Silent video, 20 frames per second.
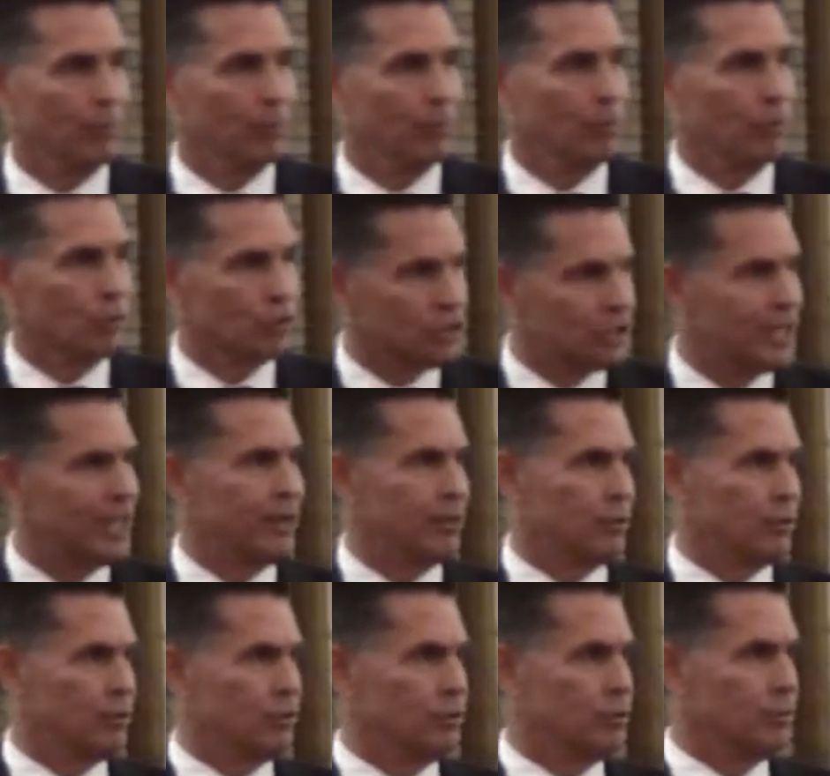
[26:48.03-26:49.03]
We're
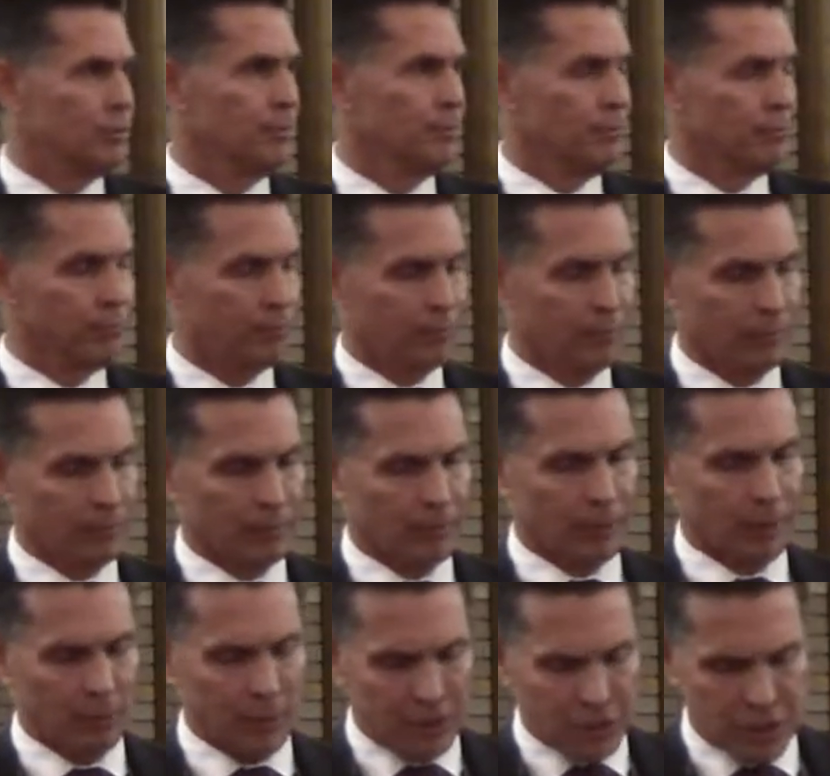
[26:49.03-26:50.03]
sinners.
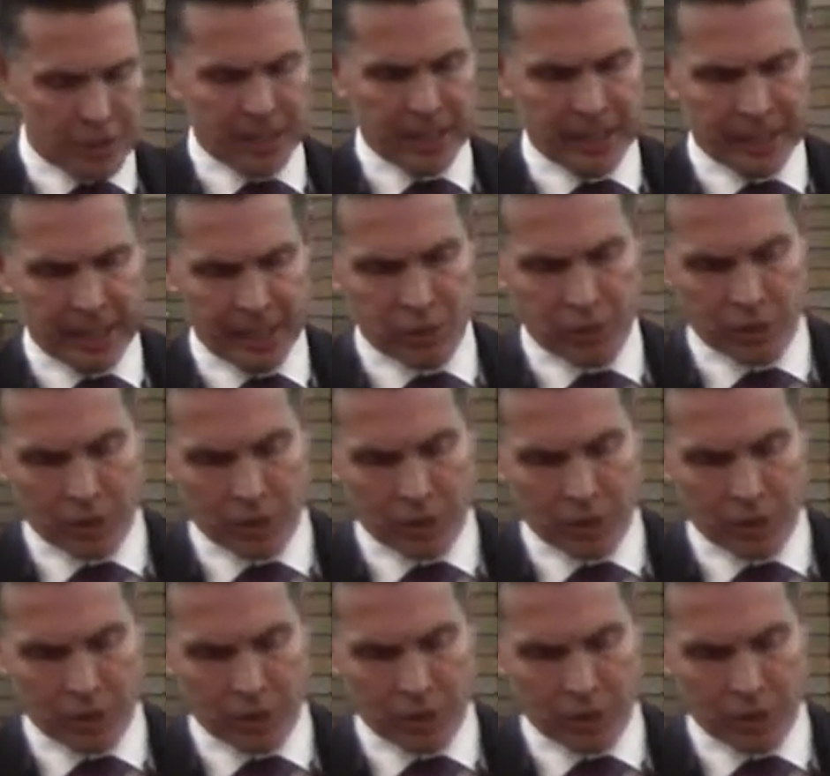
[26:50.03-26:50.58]
We sin against